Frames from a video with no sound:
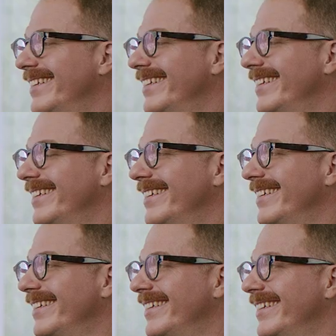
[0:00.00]

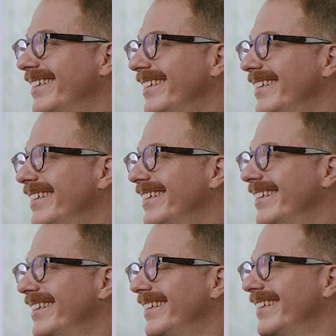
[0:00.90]

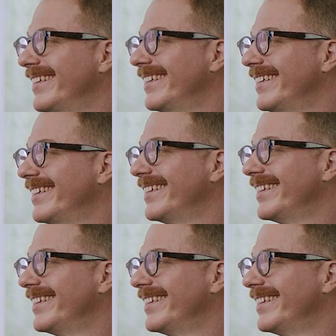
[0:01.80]
No words are spoken by the person on screen.